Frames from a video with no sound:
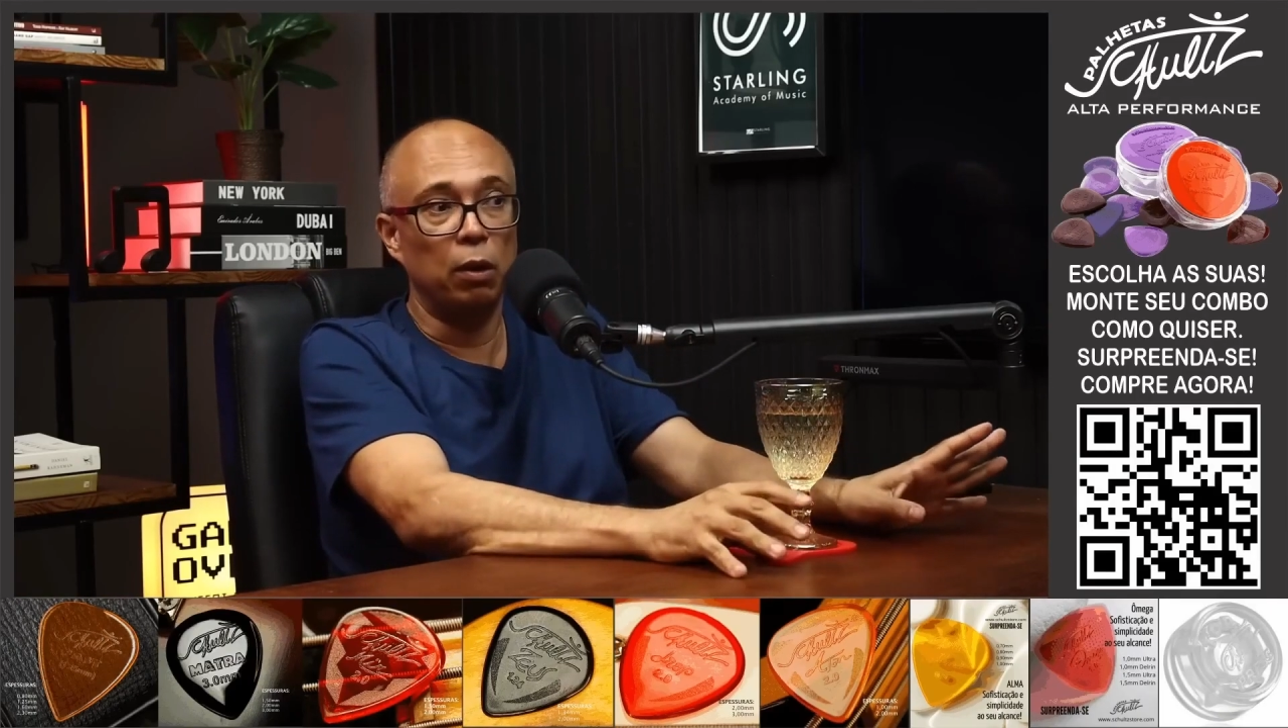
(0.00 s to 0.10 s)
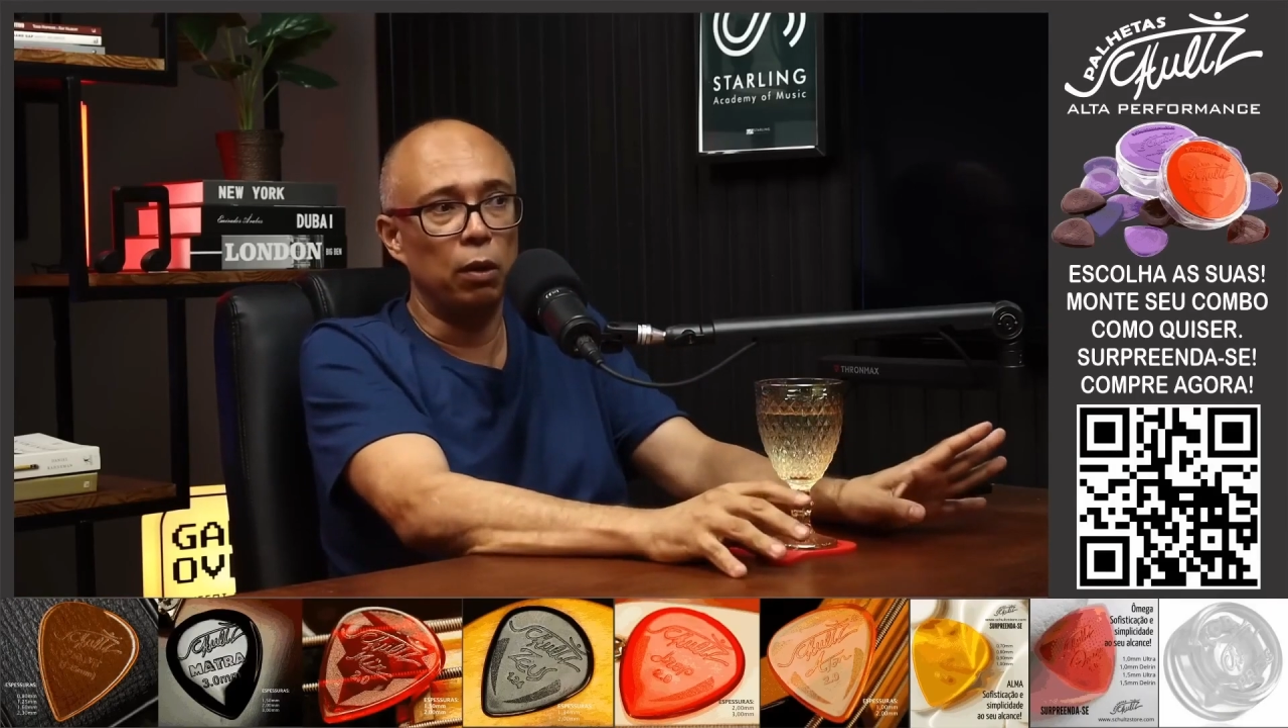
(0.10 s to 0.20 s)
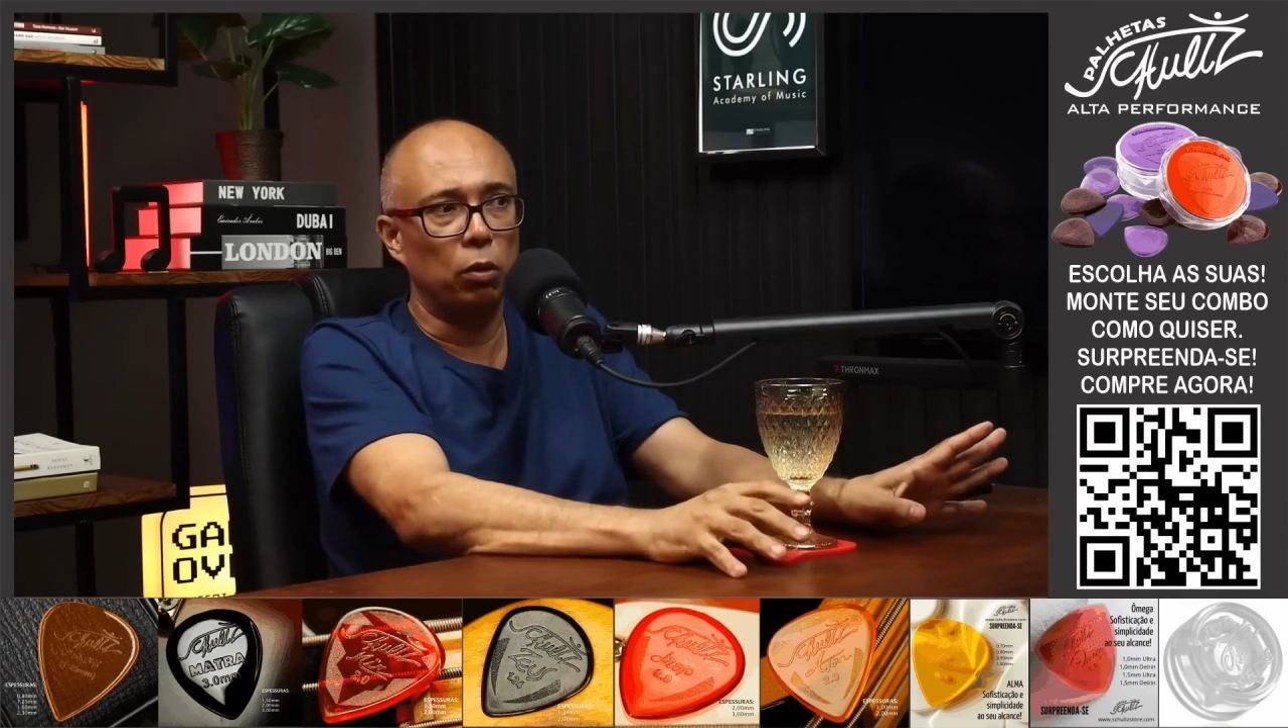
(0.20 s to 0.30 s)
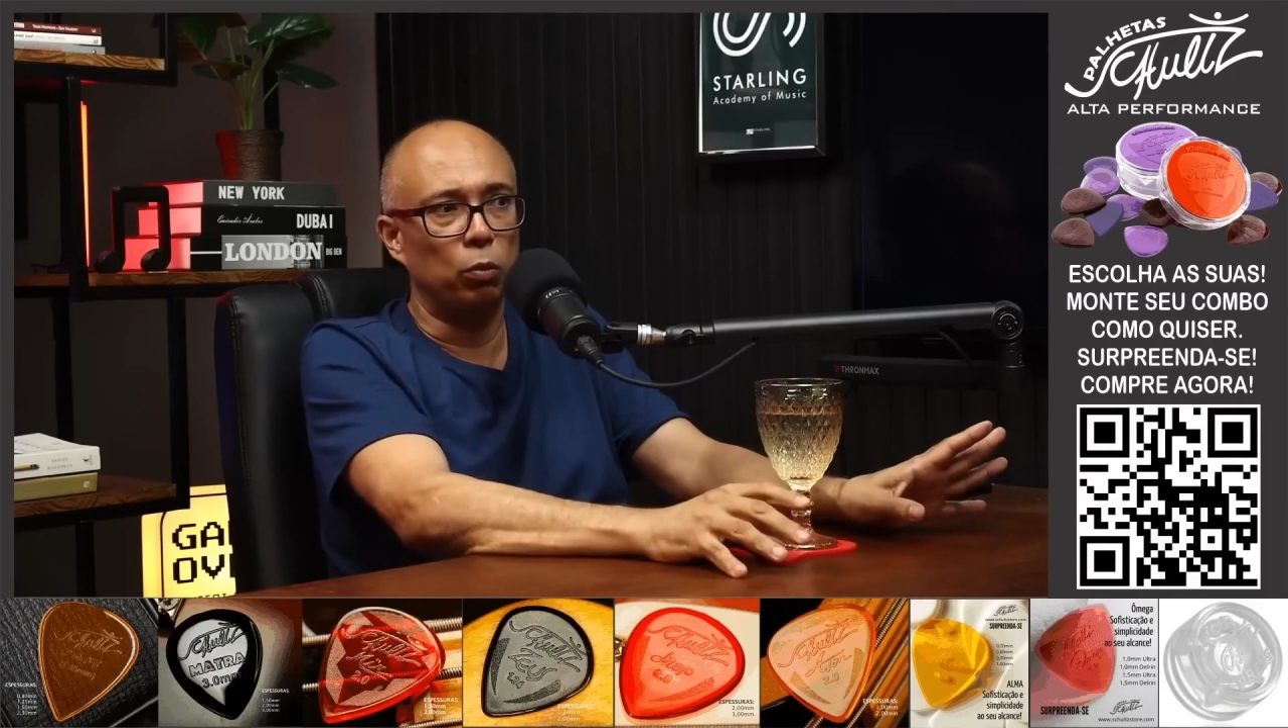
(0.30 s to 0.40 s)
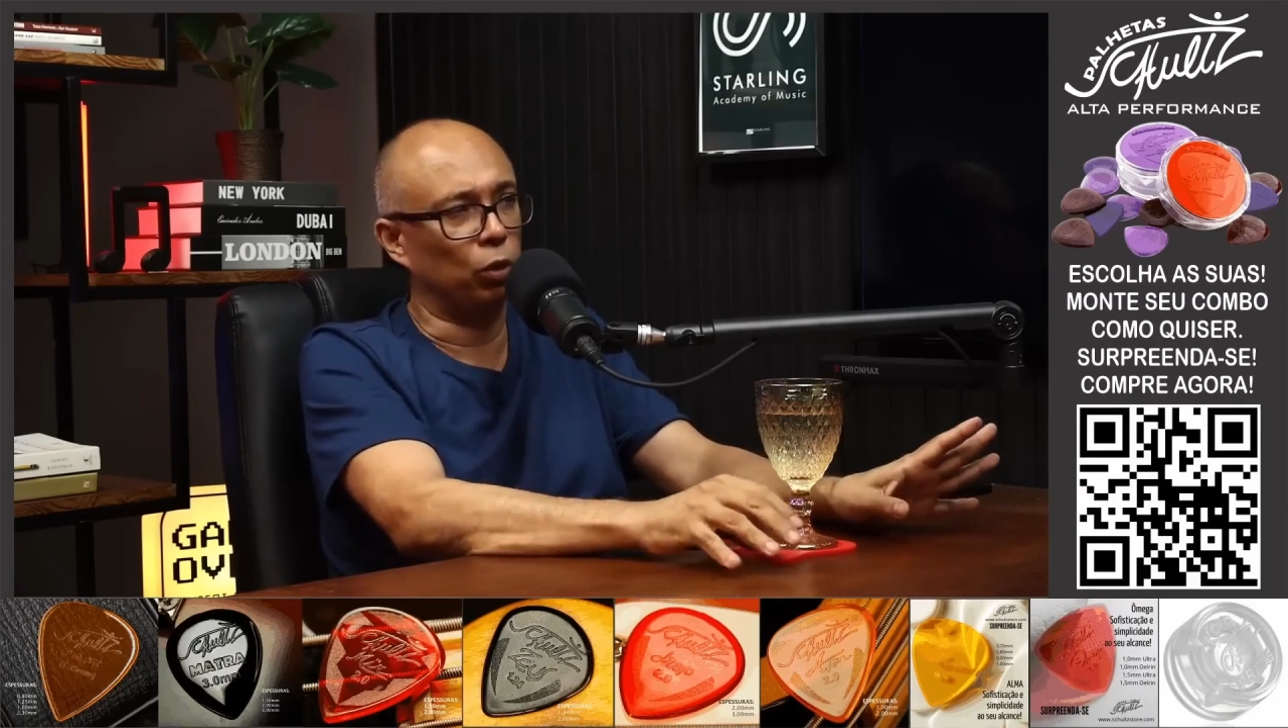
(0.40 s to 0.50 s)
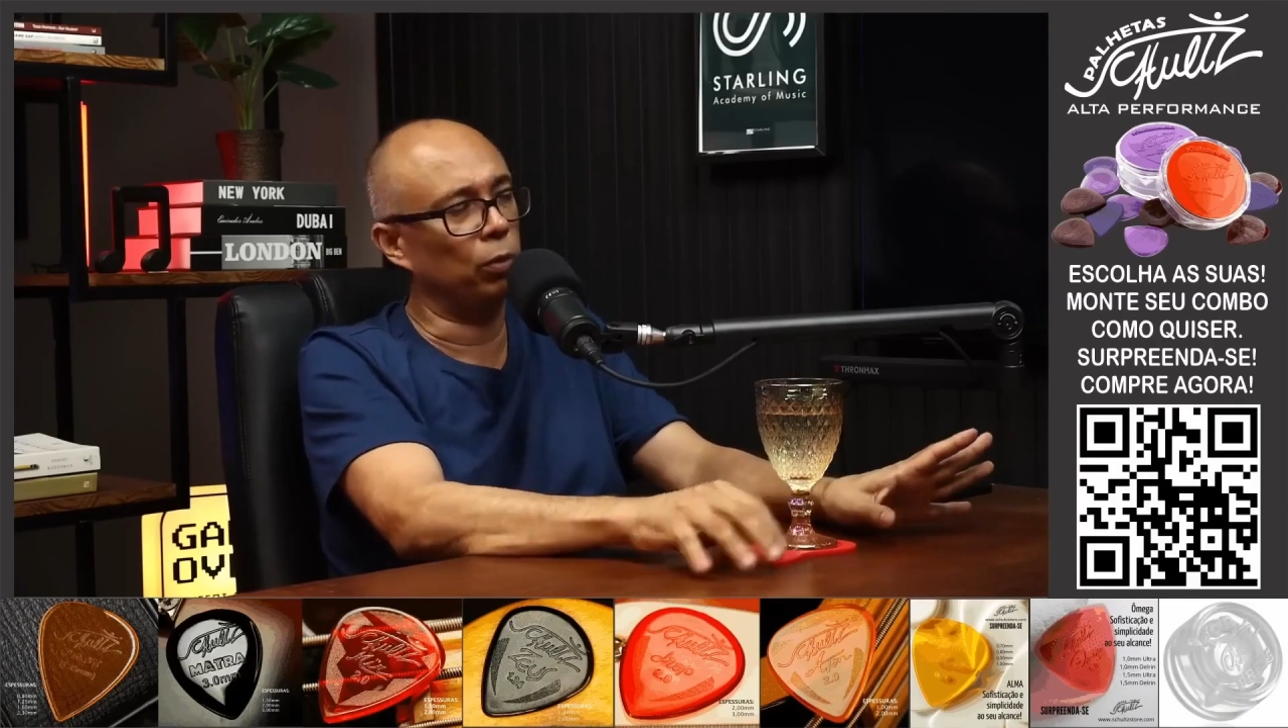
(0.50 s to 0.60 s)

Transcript: you won't